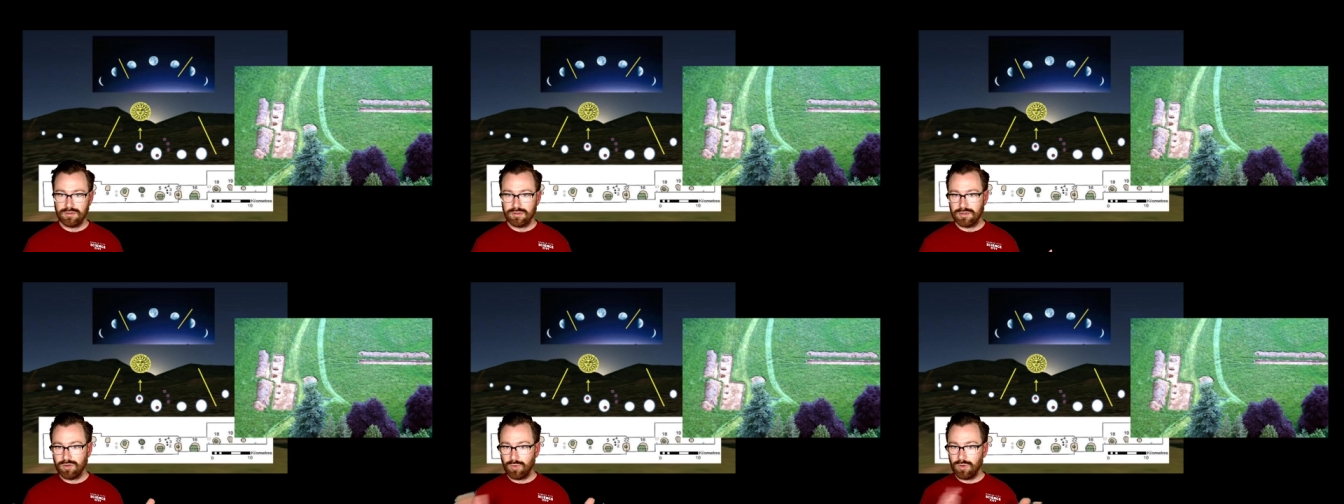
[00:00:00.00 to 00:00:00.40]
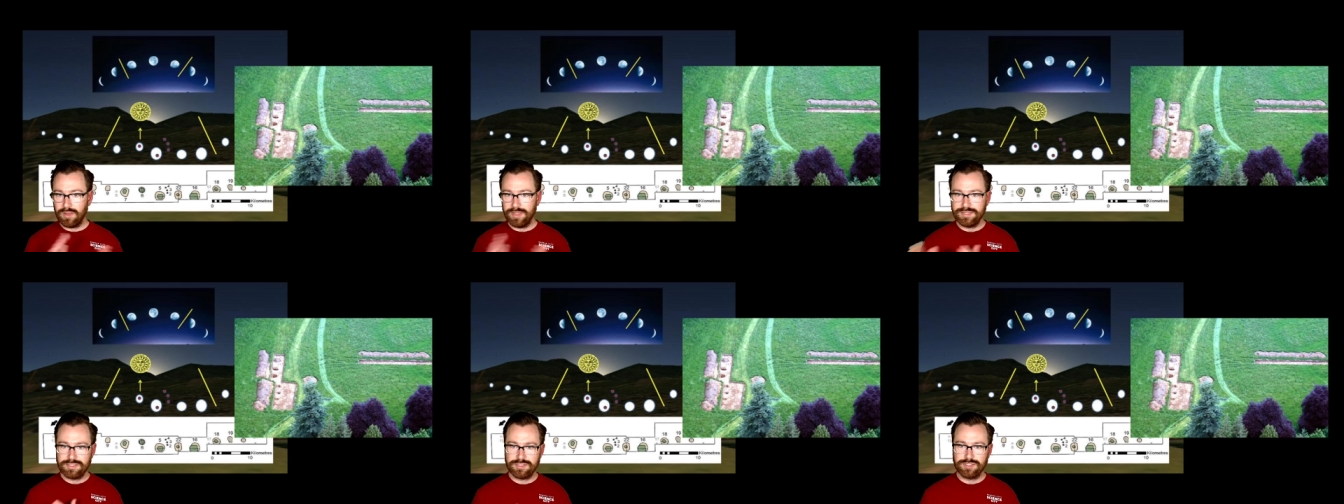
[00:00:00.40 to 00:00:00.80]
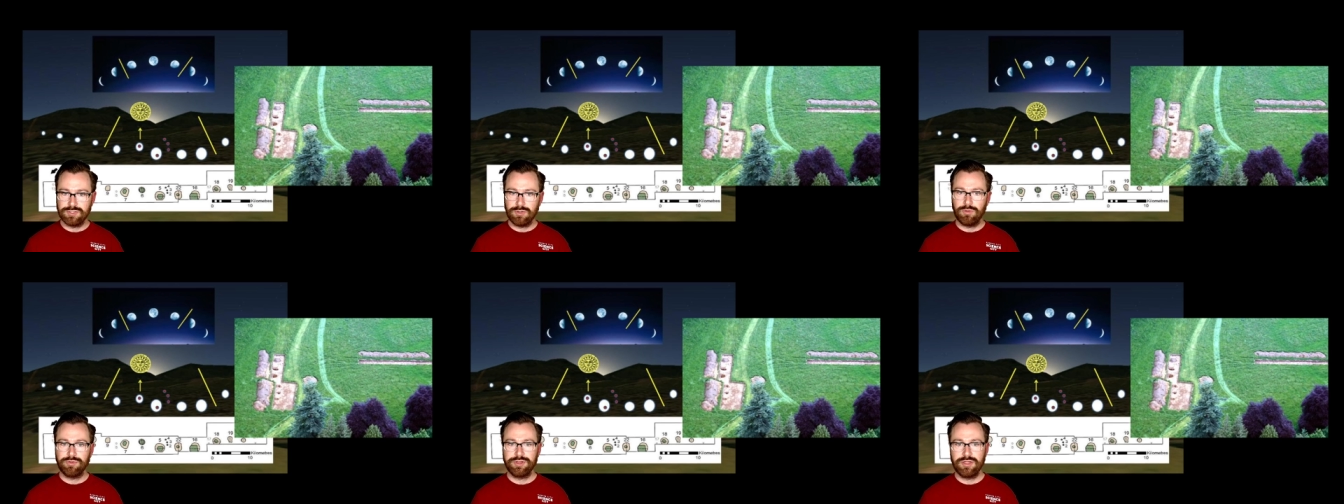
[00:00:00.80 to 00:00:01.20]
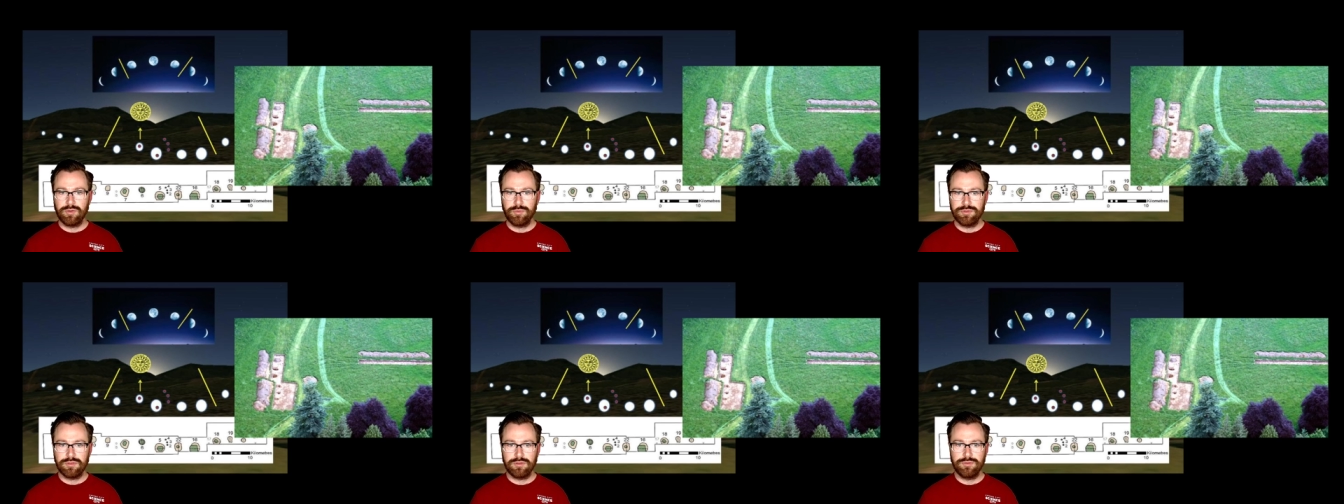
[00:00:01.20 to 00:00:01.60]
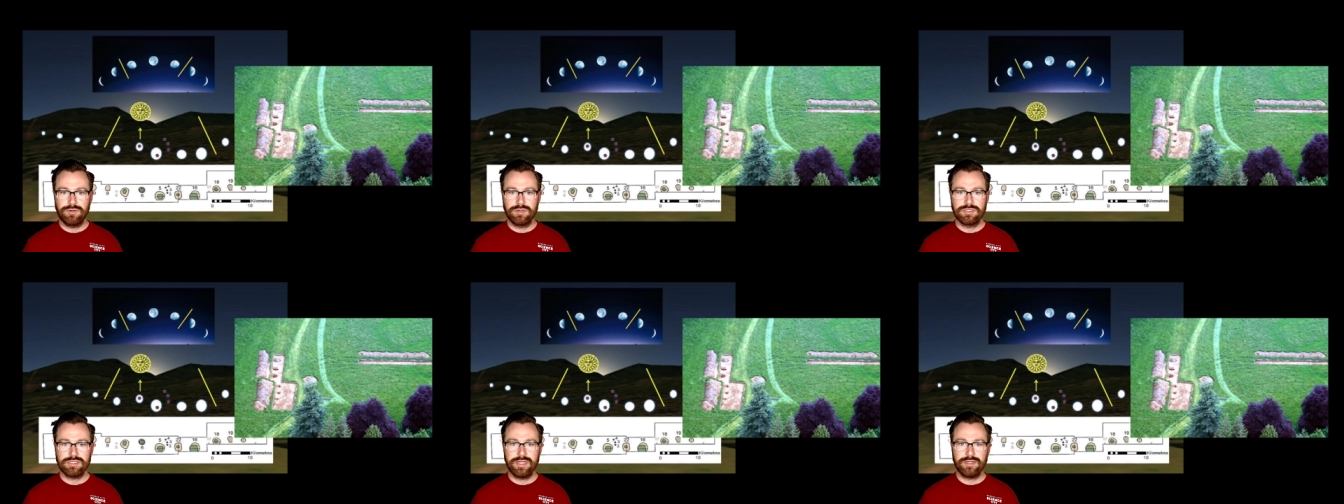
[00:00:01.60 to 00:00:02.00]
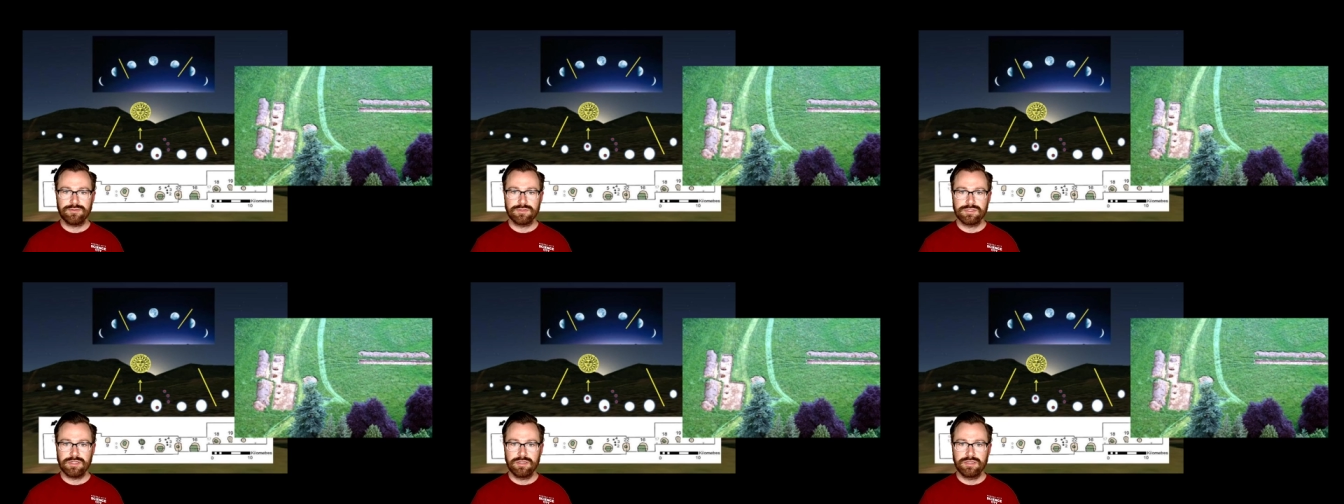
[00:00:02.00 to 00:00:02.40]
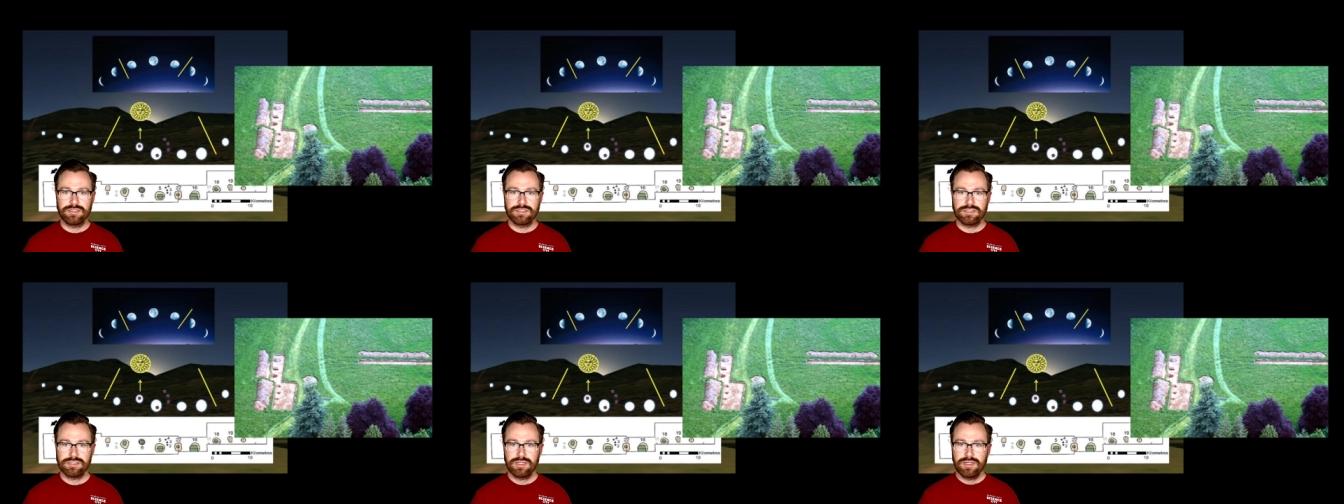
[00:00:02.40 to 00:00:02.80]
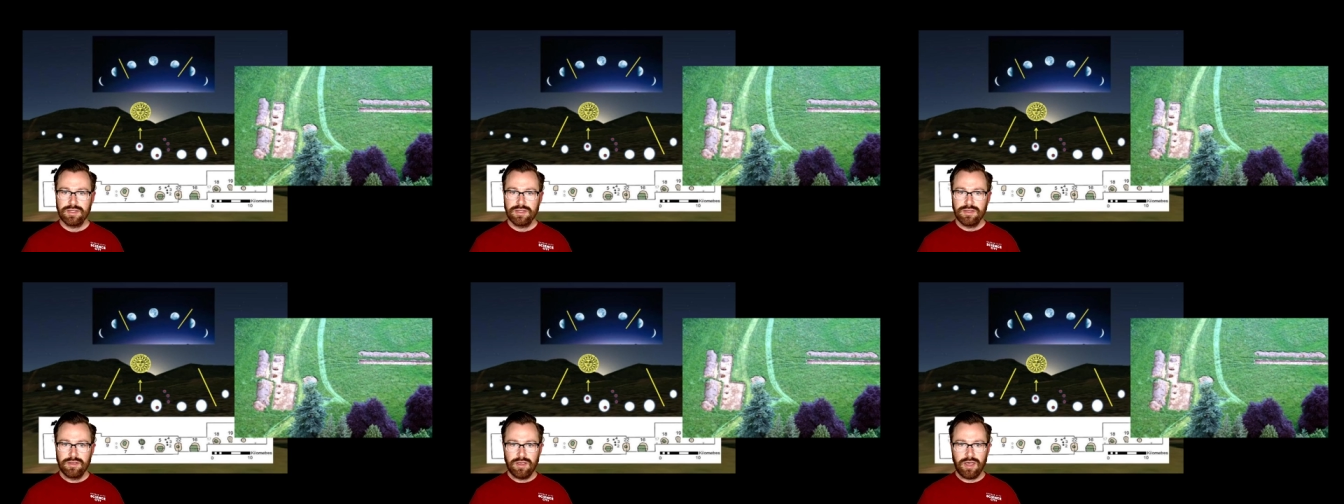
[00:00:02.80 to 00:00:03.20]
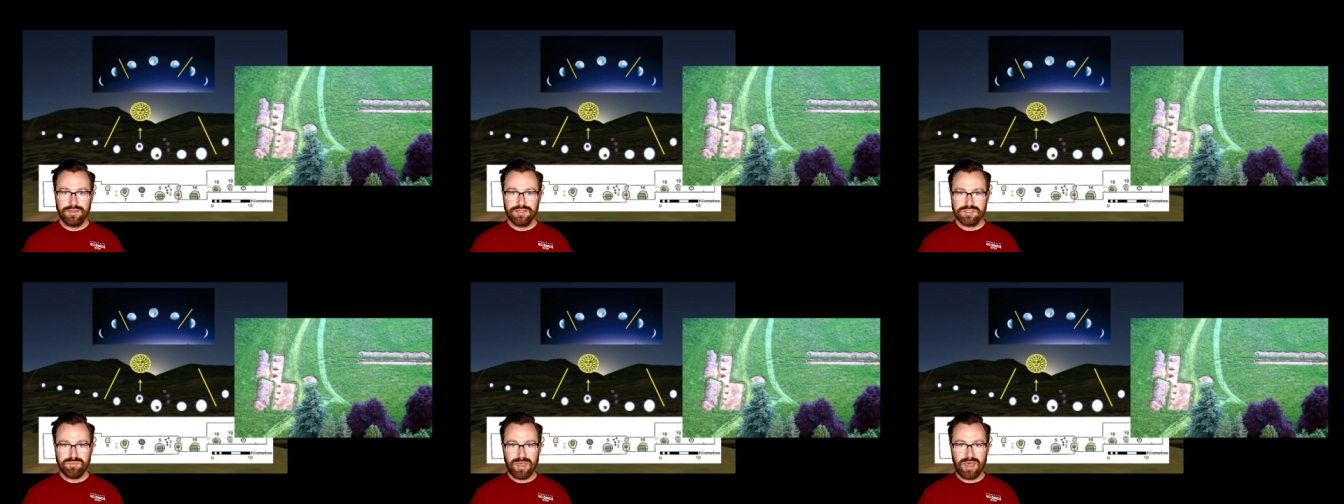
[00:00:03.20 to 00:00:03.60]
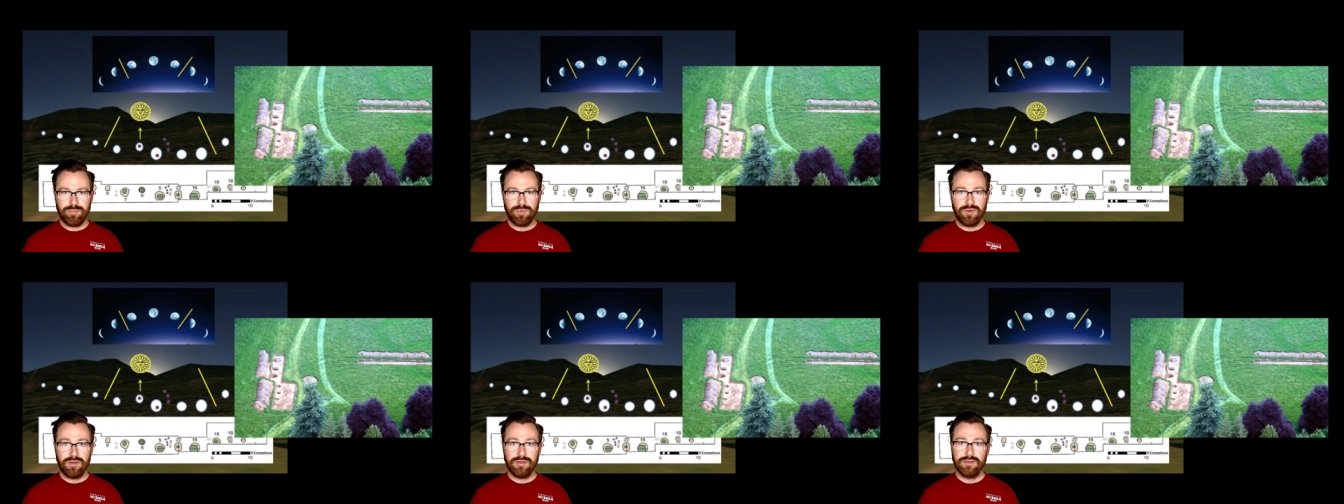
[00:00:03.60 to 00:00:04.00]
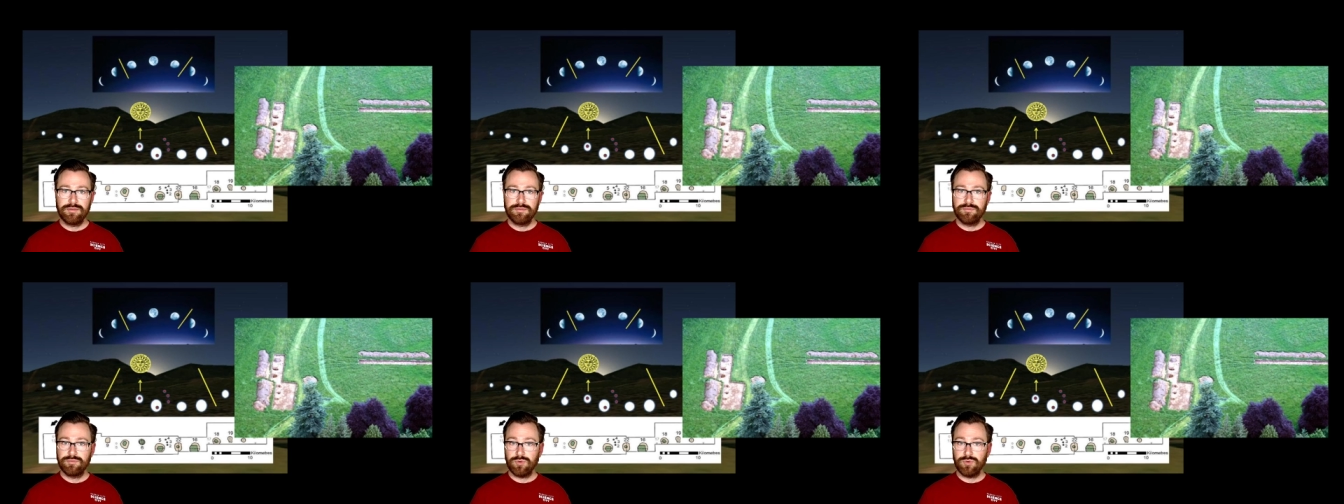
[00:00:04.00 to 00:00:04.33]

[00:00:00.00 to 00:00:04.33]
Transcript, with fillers: correlates the solar year with the lunar cycles on this uh, this map, uh,